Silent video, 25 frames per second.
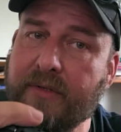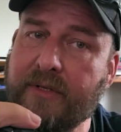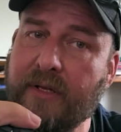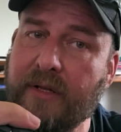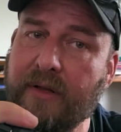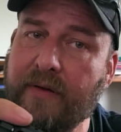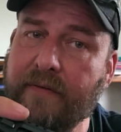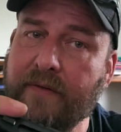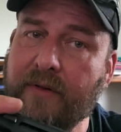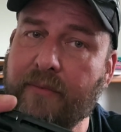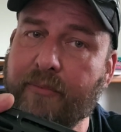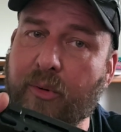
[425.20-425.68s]
I
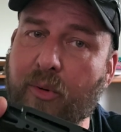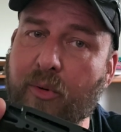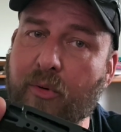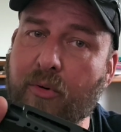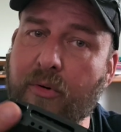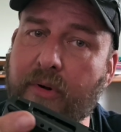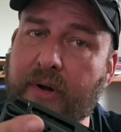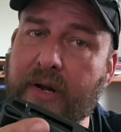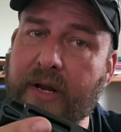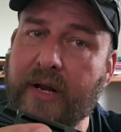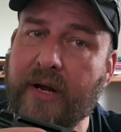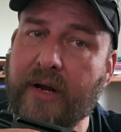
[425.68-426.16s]
love the
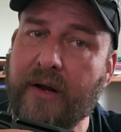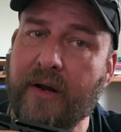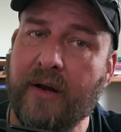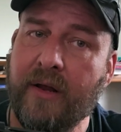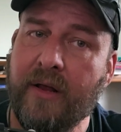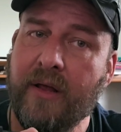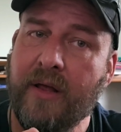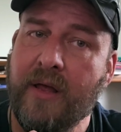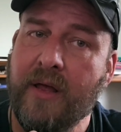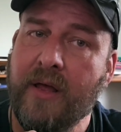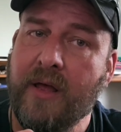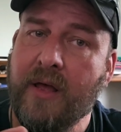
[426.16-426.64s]
porting.
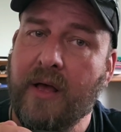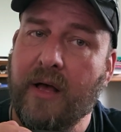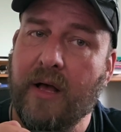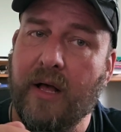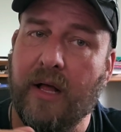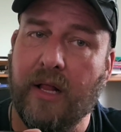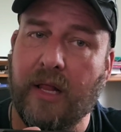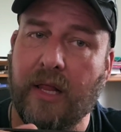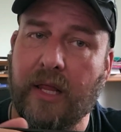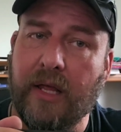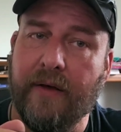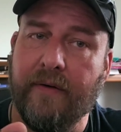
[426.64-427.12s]

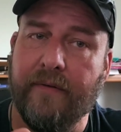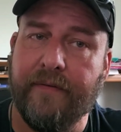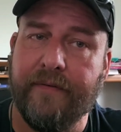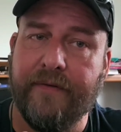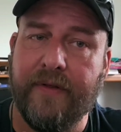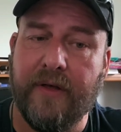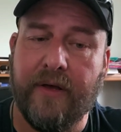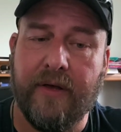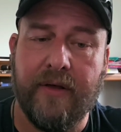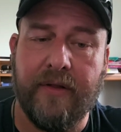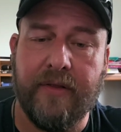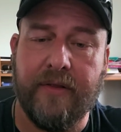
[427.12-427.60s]
I love
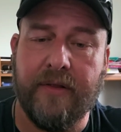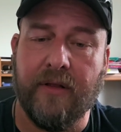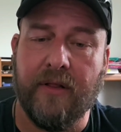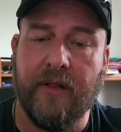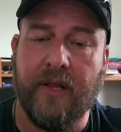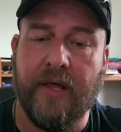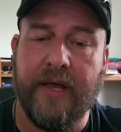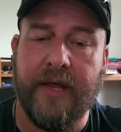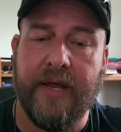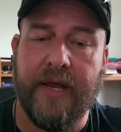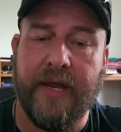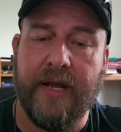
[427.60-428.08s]
the
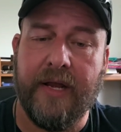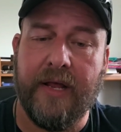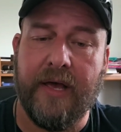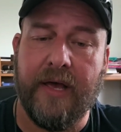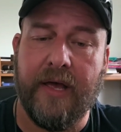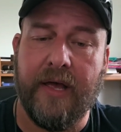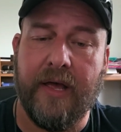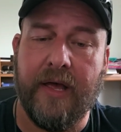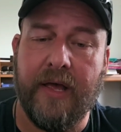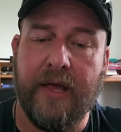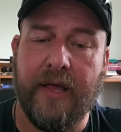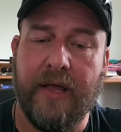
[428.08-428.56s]
light,
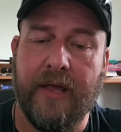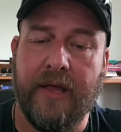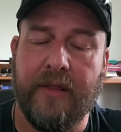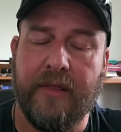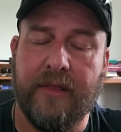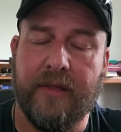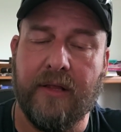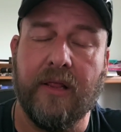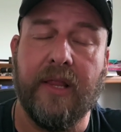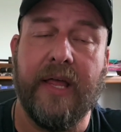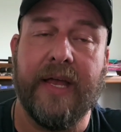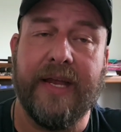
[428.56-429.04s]

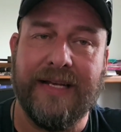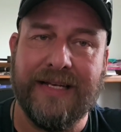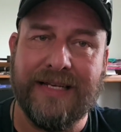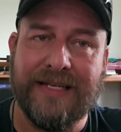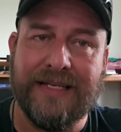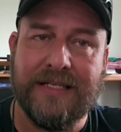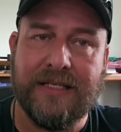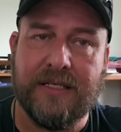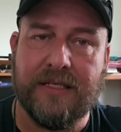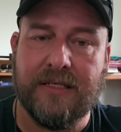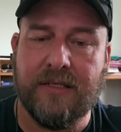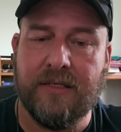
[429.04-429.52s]
the
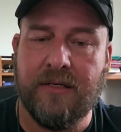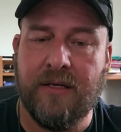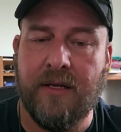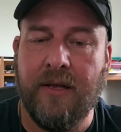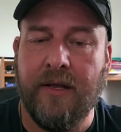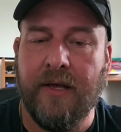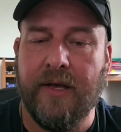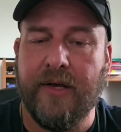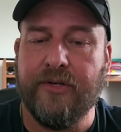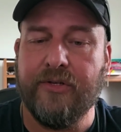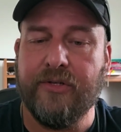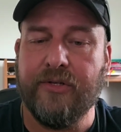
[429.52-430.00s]
lightness,
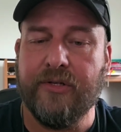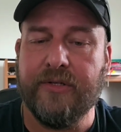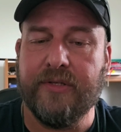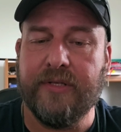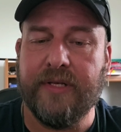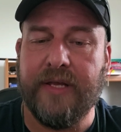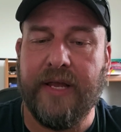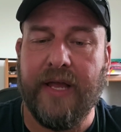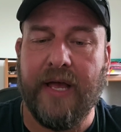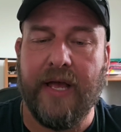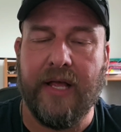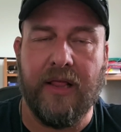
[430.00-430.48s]
I should
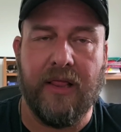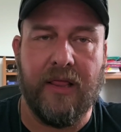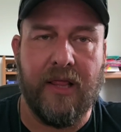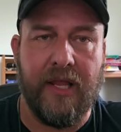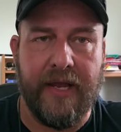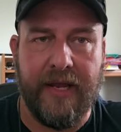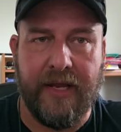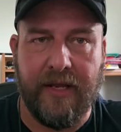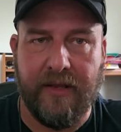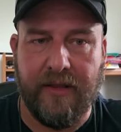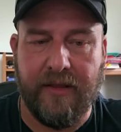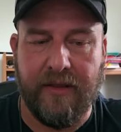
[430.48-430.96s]
say. I
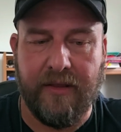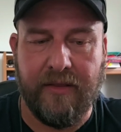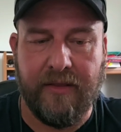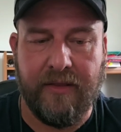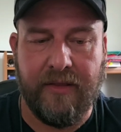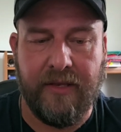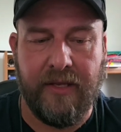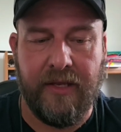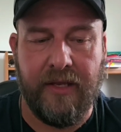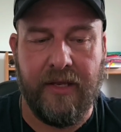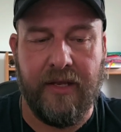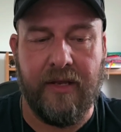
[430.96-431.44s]
like
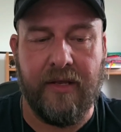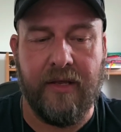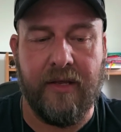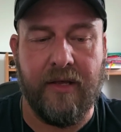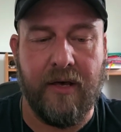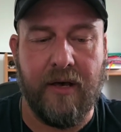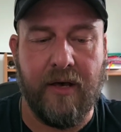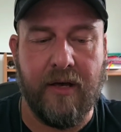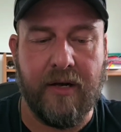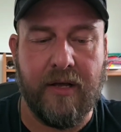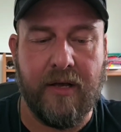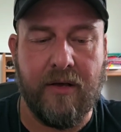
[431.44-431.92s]
the
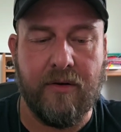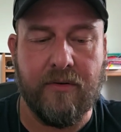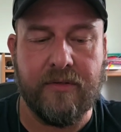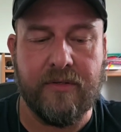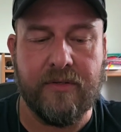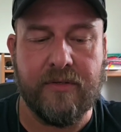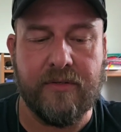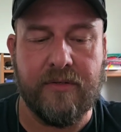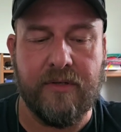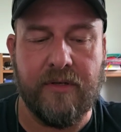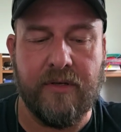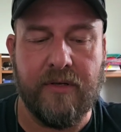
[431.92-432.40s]

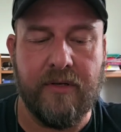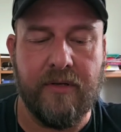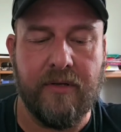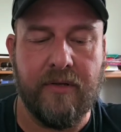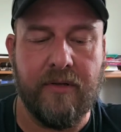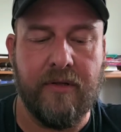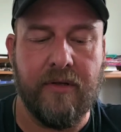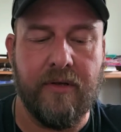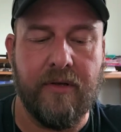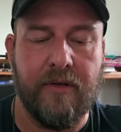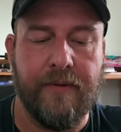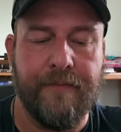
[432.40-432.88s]
cutouts,
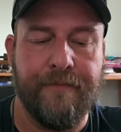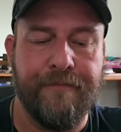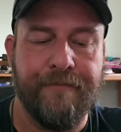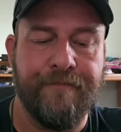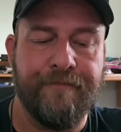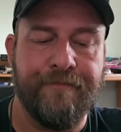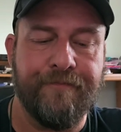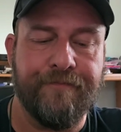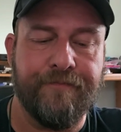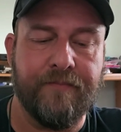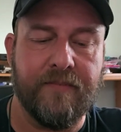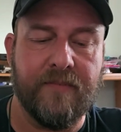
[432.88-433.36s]
the
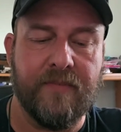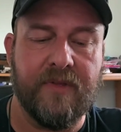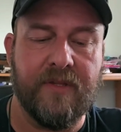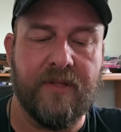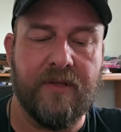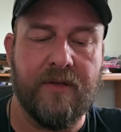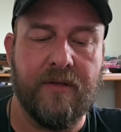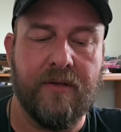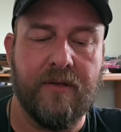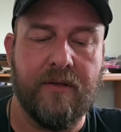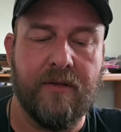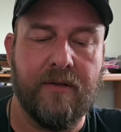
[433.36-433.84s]

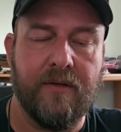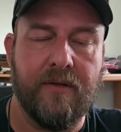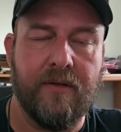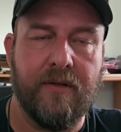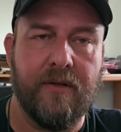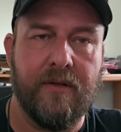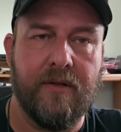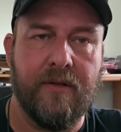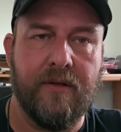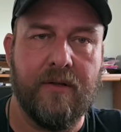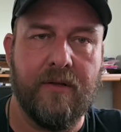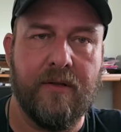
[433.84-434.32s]

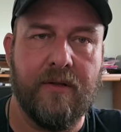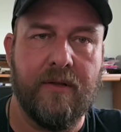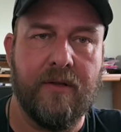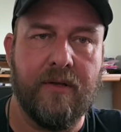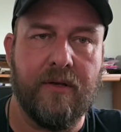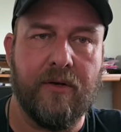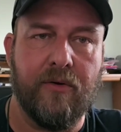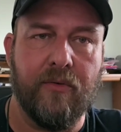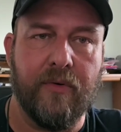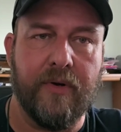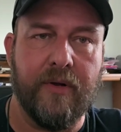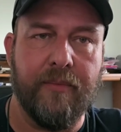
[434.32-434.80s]

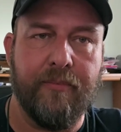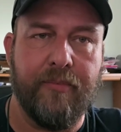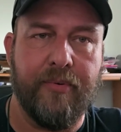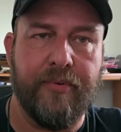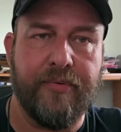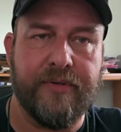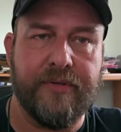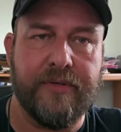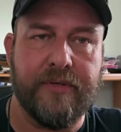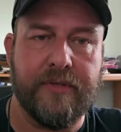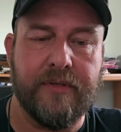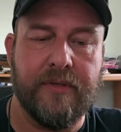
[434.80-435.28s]

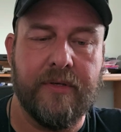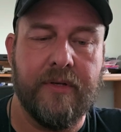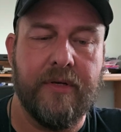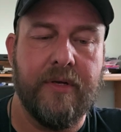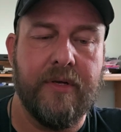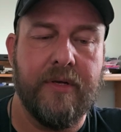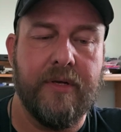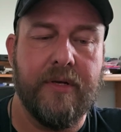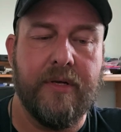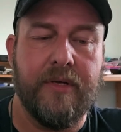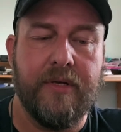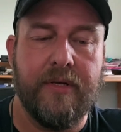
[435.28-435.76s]
grips,
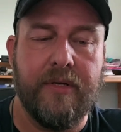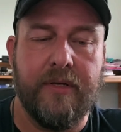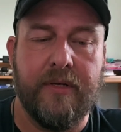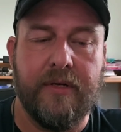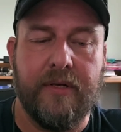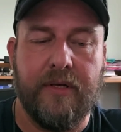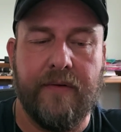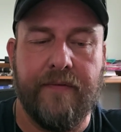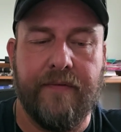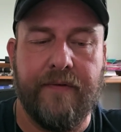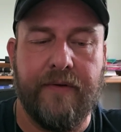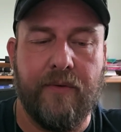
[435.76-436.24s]

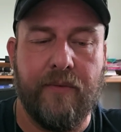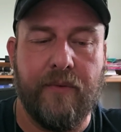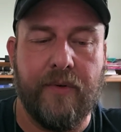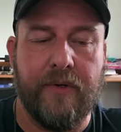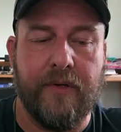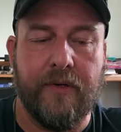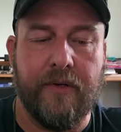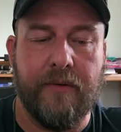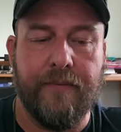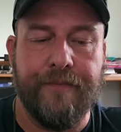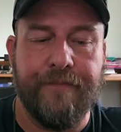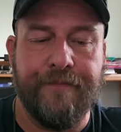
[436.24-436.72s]
if you
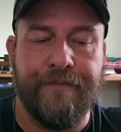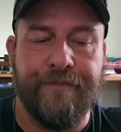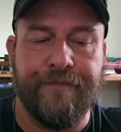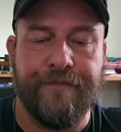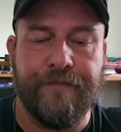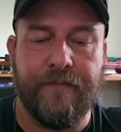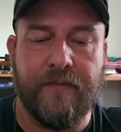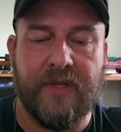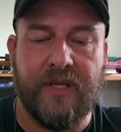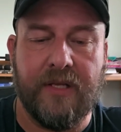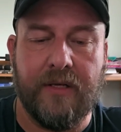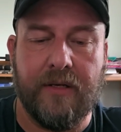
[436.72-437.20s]
will.
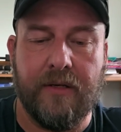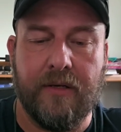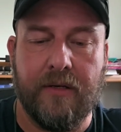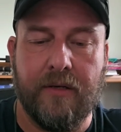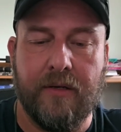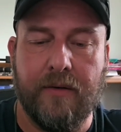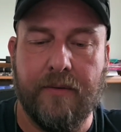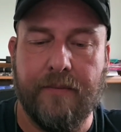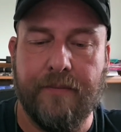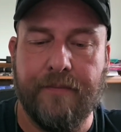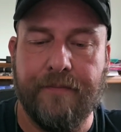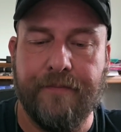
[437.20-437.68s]

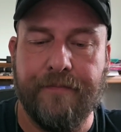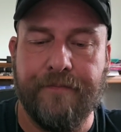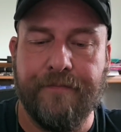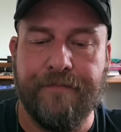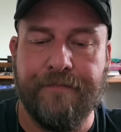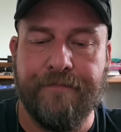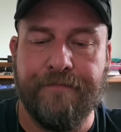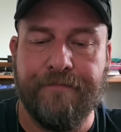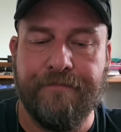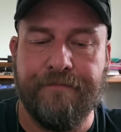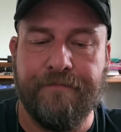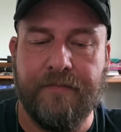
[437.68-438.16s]

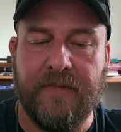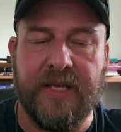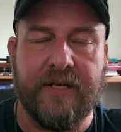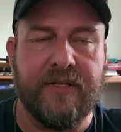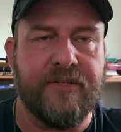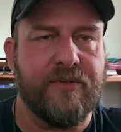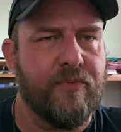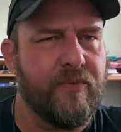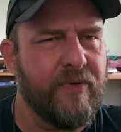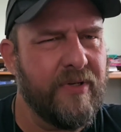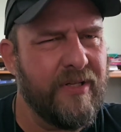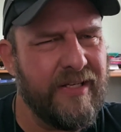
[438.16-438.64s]
Yeah,
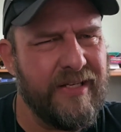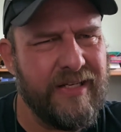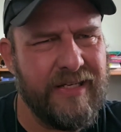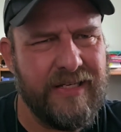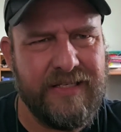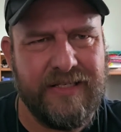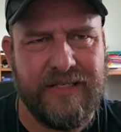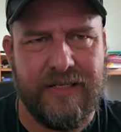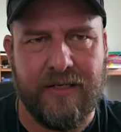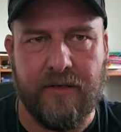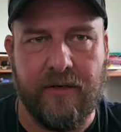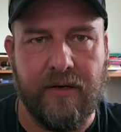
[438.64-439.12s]
it's really
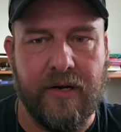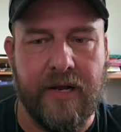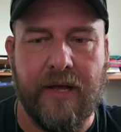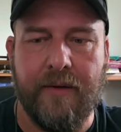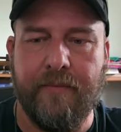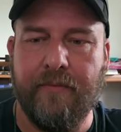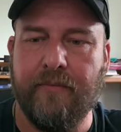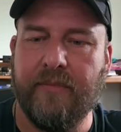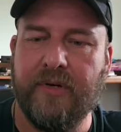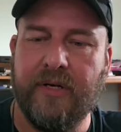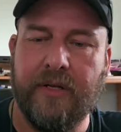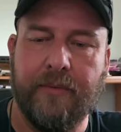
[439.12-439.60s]
easy to grab
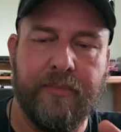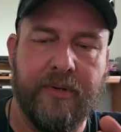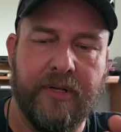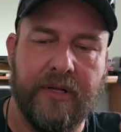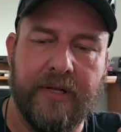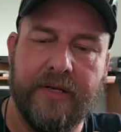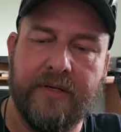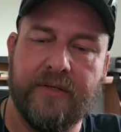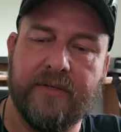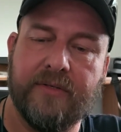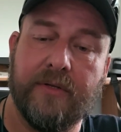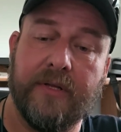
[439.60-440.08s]
and
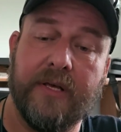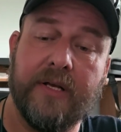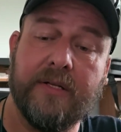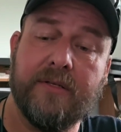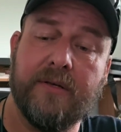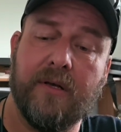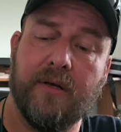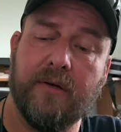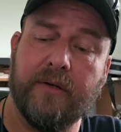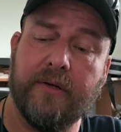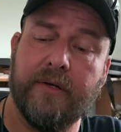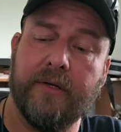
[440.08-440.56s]
manipulate. So that's
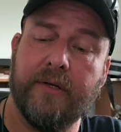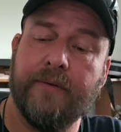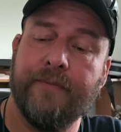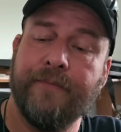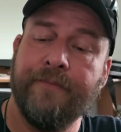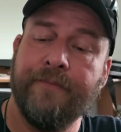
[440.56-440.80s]
all good.